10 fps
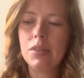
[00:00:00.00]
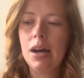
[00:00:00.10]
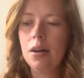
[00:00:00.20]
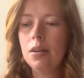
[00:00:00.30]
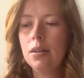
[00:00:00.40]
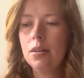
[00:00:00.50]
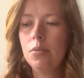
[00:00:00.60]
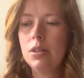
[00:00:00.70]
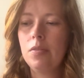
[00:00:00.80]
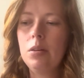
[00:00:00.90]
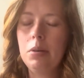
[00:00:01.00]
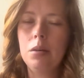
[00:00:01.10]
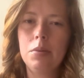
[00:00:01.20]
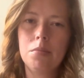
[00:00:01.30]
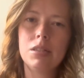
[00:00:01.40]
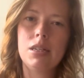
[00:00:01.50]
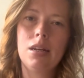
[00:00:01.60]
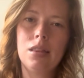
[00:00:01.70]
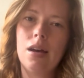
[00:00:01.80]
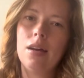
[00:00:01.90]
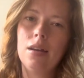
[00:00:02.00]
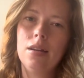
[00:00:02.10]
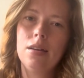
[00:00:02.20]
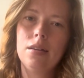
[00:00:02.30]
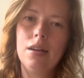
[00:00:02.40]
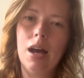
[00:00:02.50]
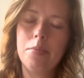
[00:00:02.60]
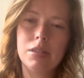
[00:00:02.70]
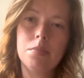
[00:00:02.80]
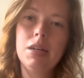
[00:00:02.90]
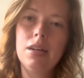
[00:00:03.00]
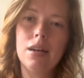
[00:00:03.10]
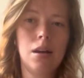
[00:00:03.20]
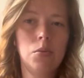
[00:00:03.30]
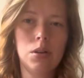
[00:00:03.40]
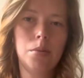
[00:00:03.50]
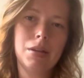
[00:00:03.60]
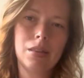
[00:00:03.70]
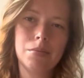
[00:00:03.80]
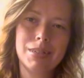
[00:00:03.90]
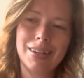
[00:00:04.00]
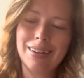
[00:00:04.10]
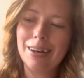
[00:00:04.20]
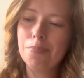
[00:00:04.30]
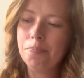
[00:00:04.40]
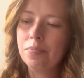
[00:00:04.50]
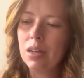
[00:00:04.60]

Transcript: That would definitely be a big mistake that happened to me, and I will not make that mistake again.